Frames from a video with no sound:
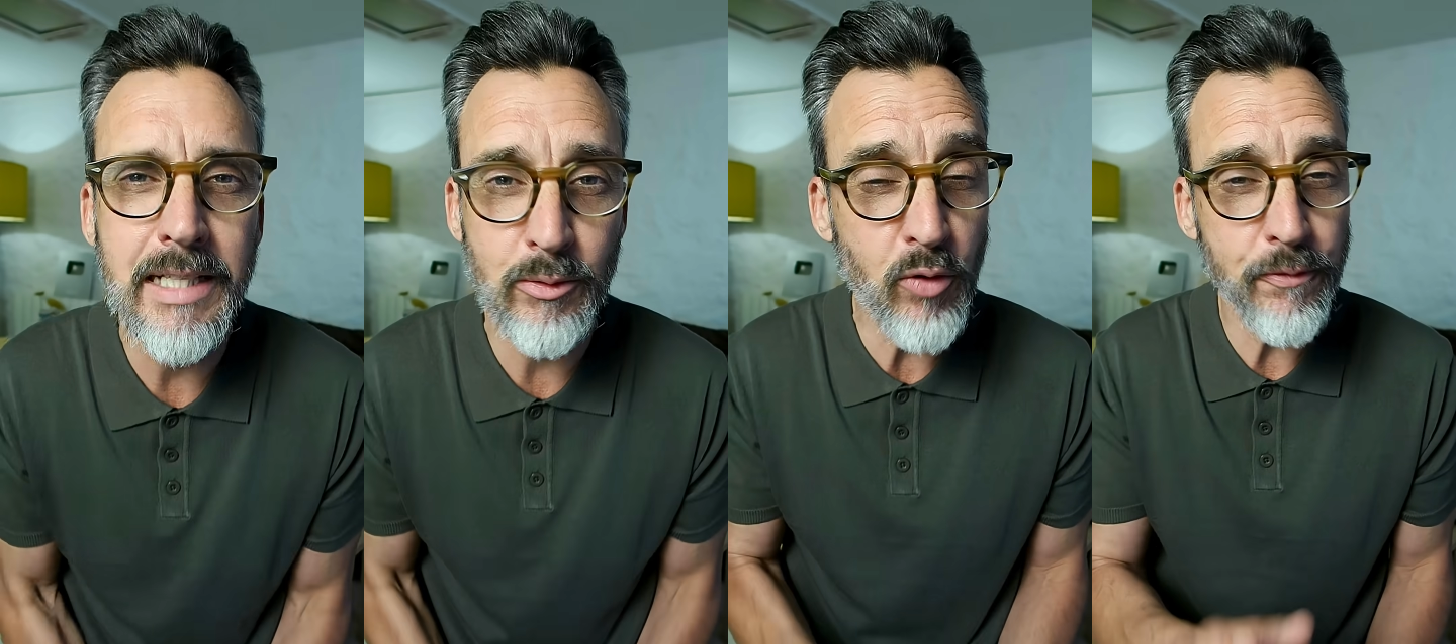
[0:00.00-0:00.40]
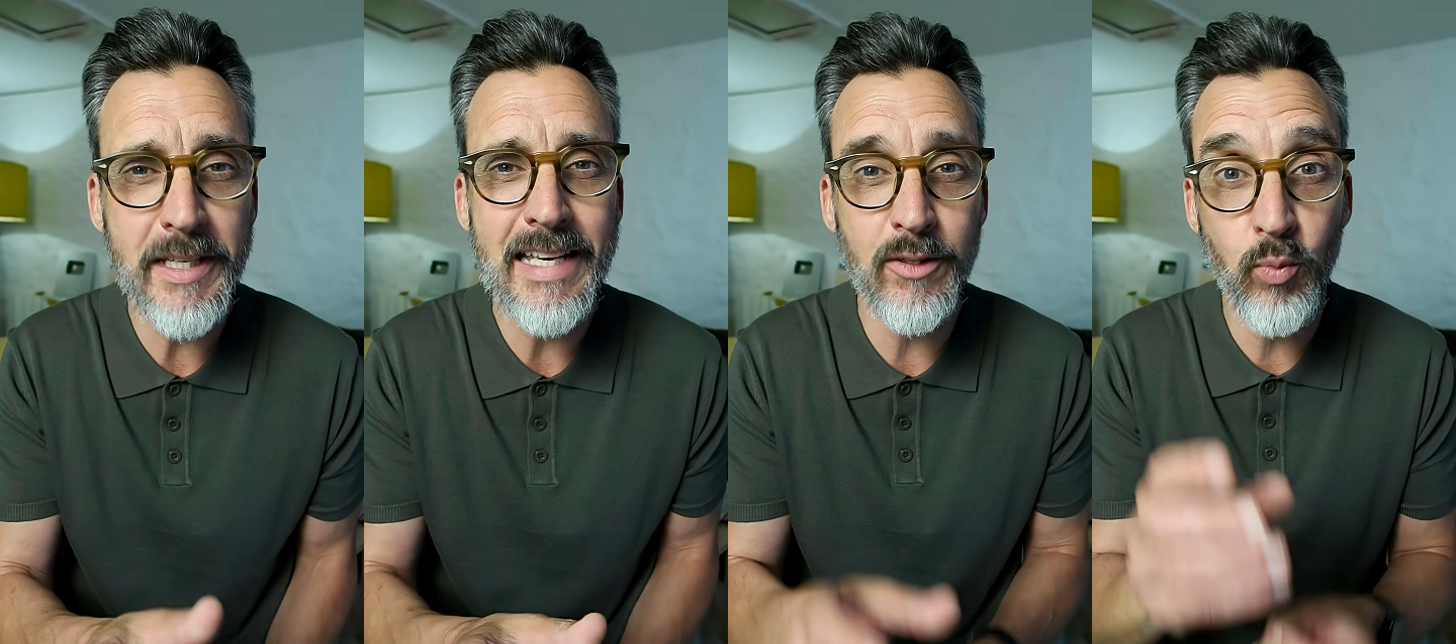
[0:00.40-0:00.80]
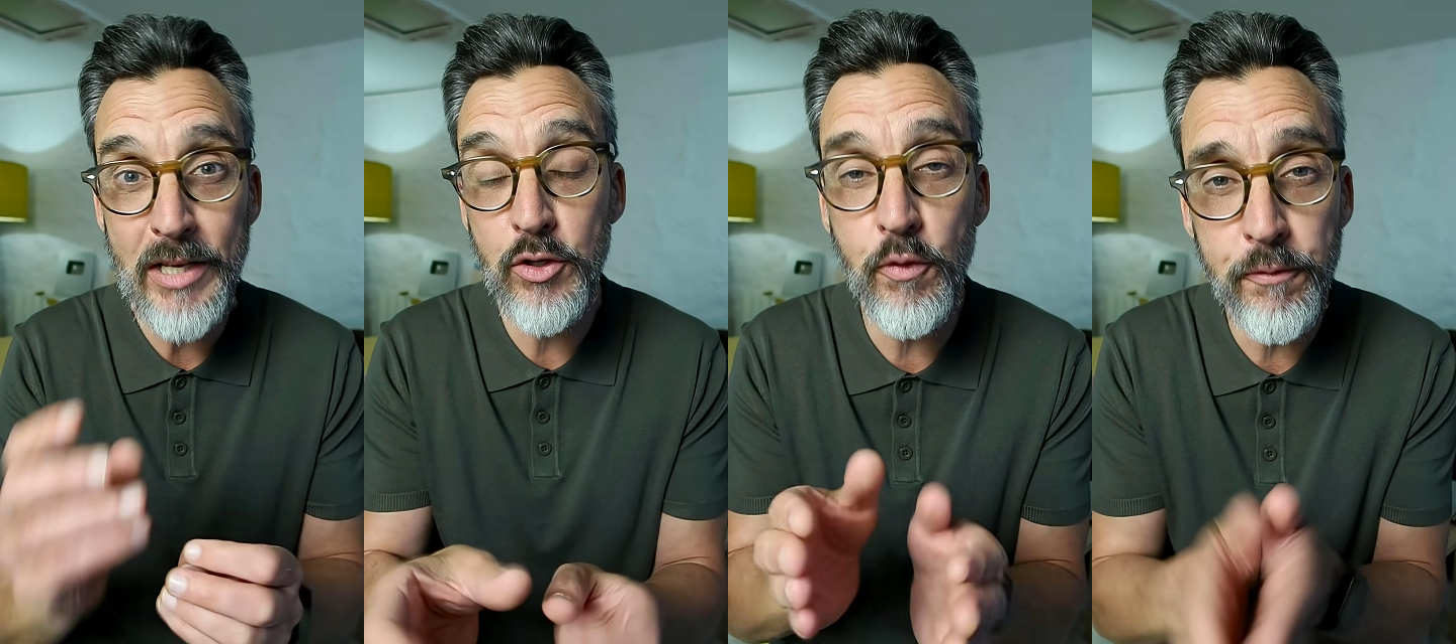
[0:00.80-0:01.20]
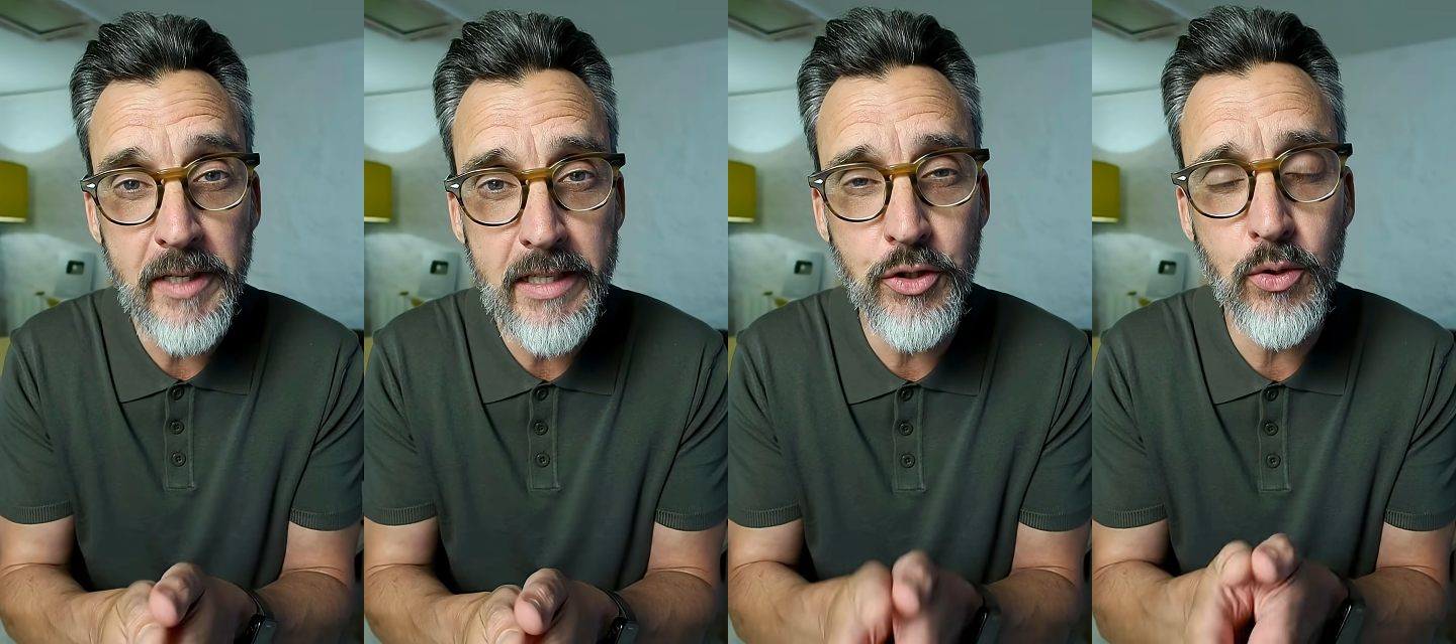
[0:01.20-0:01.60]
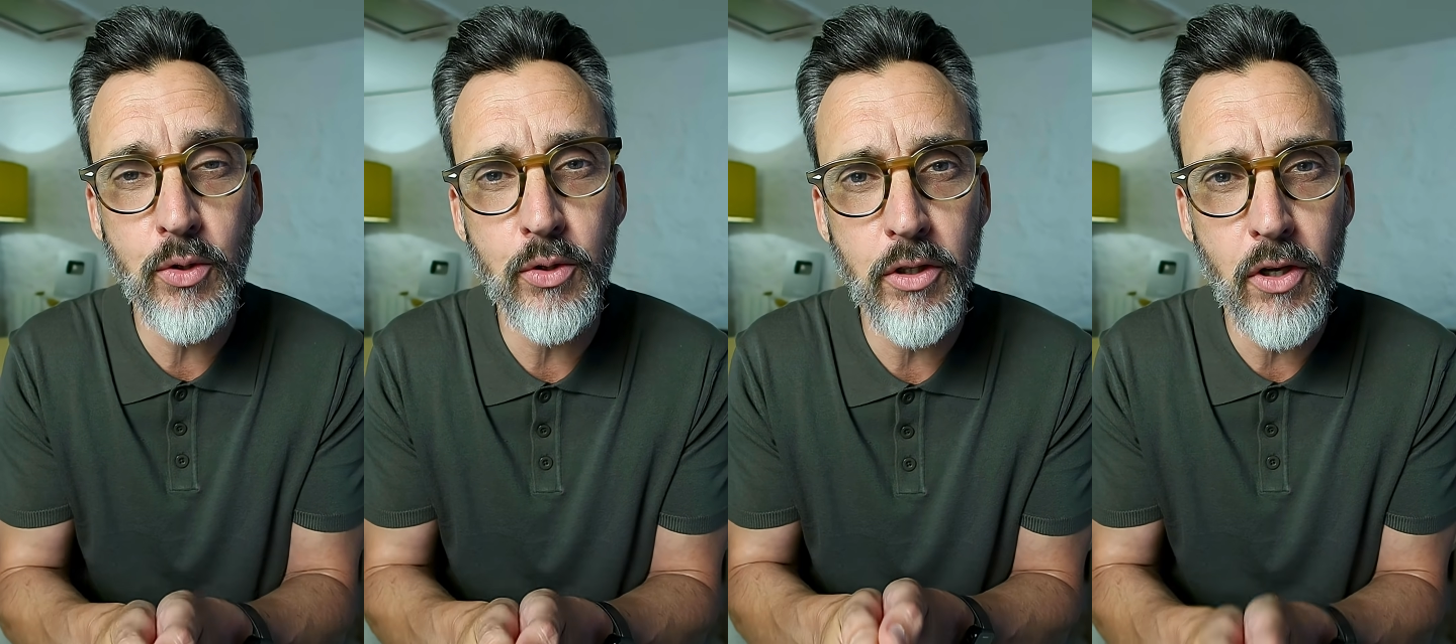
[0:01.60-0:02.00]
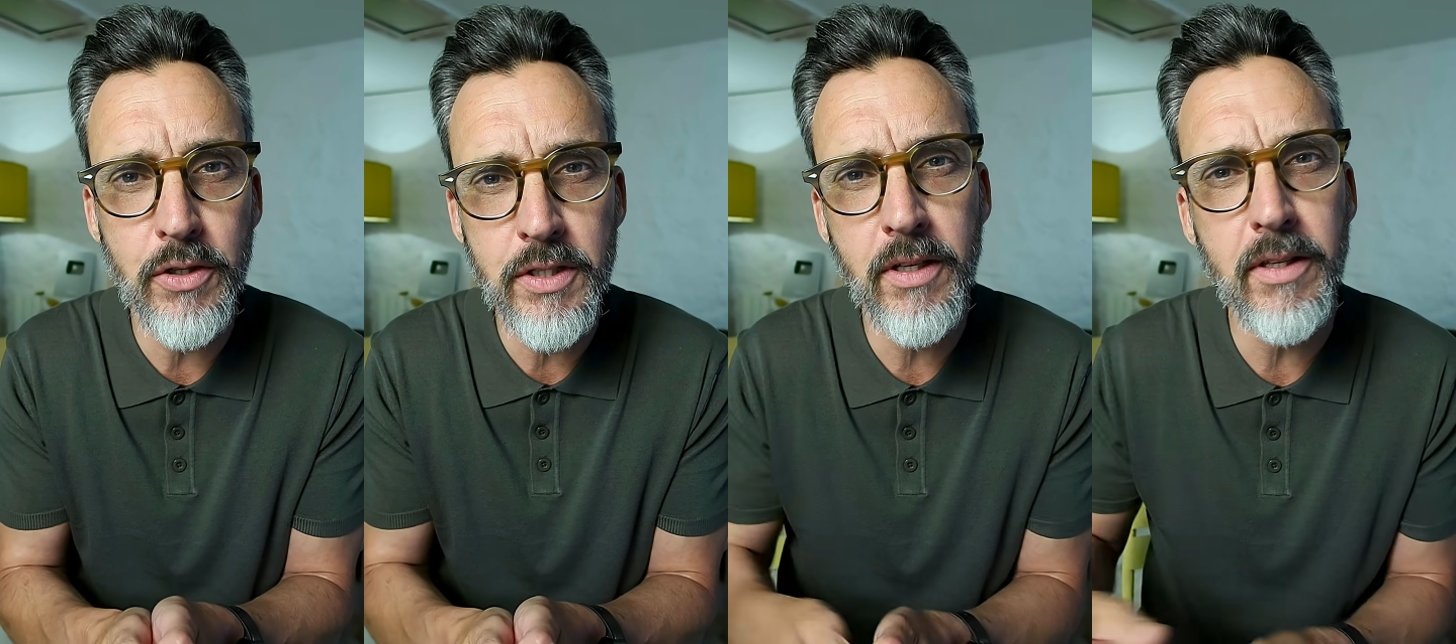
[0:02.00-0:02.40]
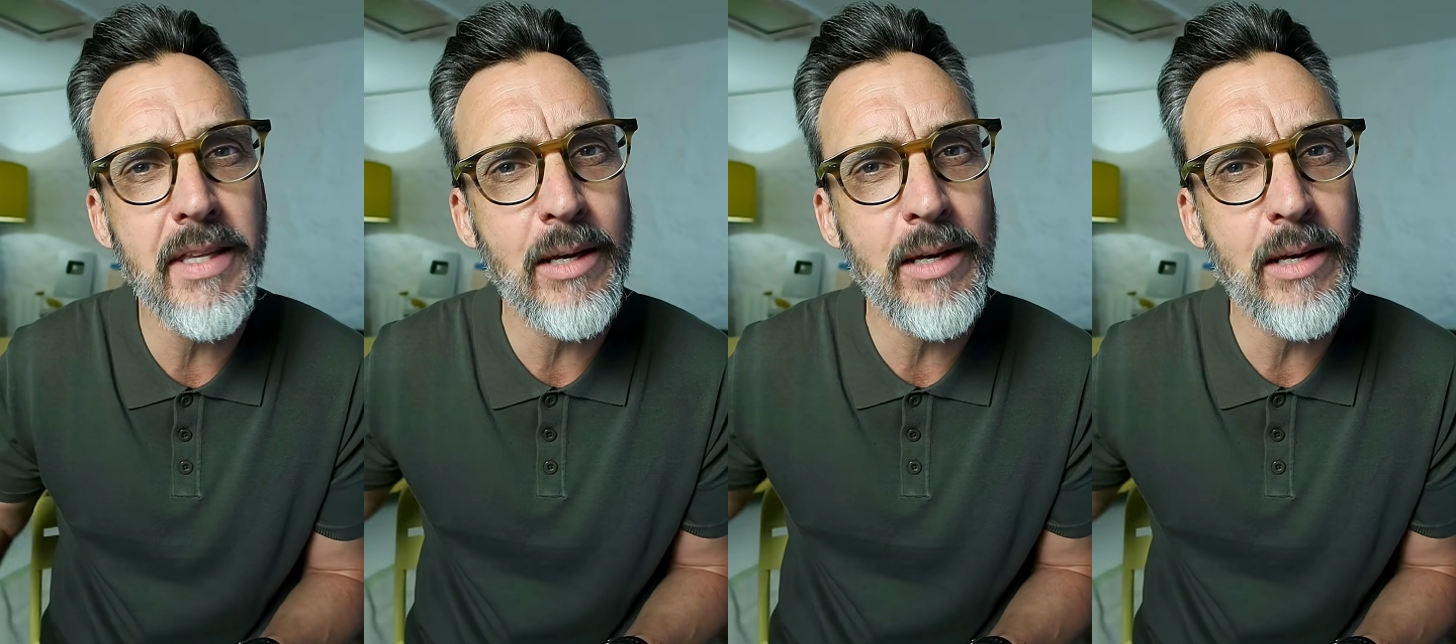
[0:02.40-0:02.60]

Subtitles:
Now don't forget that when you finish your long turn,